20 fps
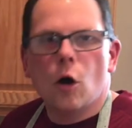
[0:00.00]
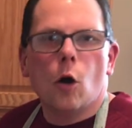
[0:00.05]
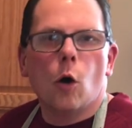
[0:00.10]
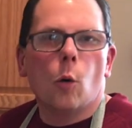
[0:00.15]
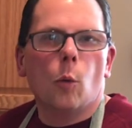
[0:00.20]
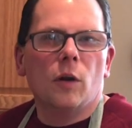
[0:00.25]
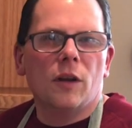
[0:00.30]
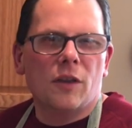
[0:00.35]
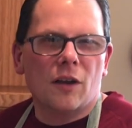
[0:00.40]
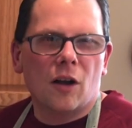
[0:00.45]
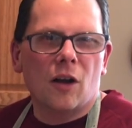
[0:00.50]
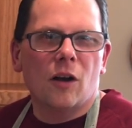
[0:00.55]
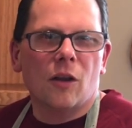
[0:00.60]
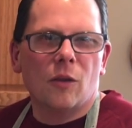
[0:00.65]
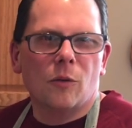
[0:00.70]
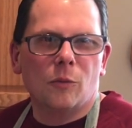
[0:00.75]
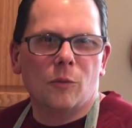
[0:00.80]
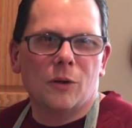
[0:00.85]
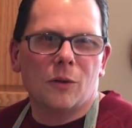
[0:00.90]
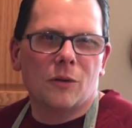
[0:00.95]
What do they call
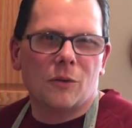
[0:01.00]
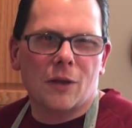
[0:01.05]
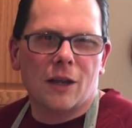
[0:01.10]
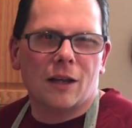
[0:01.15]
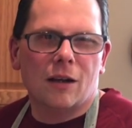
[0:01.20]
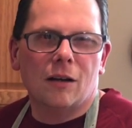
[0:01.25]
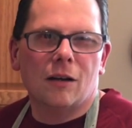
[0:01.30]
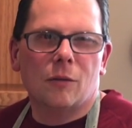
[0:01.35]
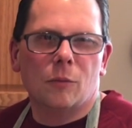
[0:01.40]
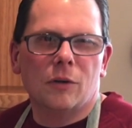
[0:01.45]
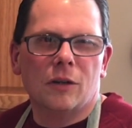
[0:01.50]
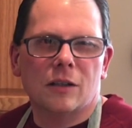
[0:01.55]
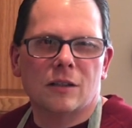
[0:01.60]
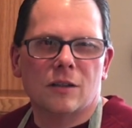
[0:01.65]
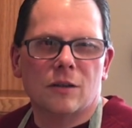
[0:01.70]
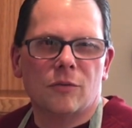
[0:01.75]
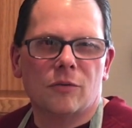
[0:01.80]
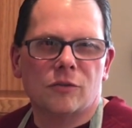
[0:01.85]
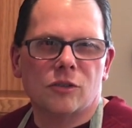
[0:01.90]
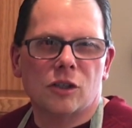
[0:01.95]
it? What is
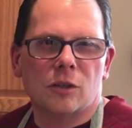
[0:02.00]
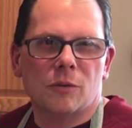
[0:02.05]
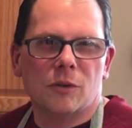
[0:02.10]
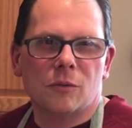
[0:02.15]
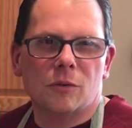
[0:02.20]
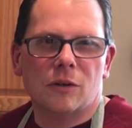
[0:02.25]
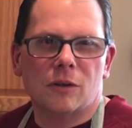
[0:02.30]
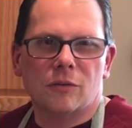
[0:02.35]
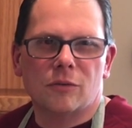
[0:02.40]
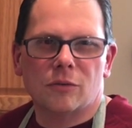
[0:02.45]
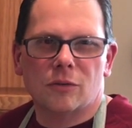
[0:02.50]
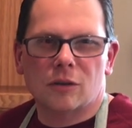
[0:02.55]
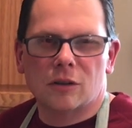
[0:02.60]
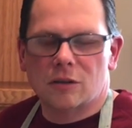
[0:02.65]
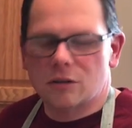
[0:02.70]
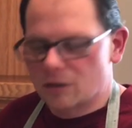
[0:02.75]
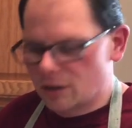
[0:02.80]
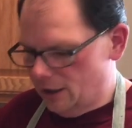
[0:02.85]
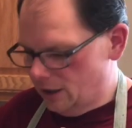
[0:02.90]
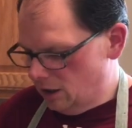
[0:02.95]
the German word for
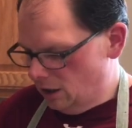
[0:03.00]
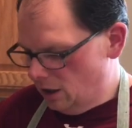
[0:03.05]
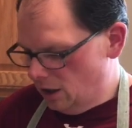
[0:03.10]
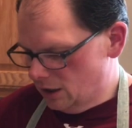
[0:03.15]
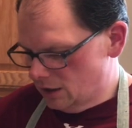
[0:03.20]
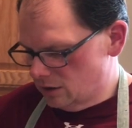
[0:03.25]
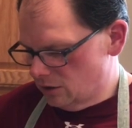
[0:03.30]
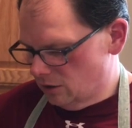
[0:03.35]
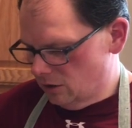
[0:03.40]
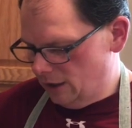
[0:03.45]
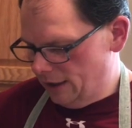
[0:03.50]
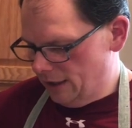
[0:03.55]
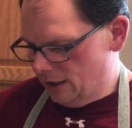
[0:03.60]
like hot dog?